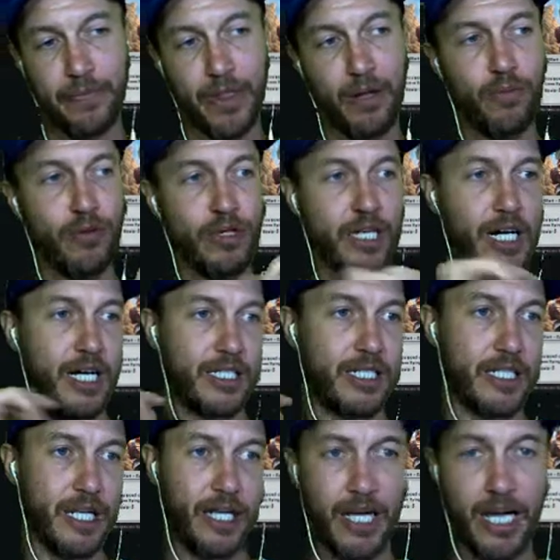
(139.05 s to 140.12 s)
we'll cast,
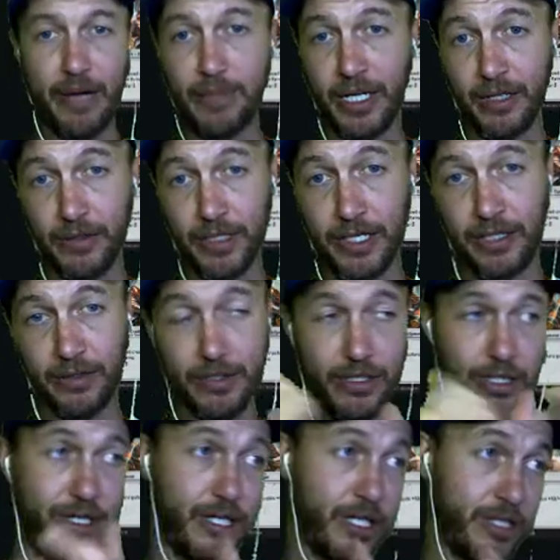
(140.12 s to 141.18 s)
say, a hammer, and he'll
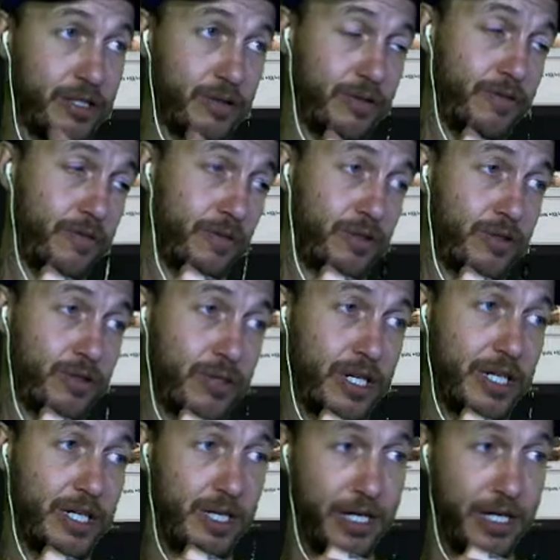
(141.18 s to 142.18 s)
turn it into a 4-3.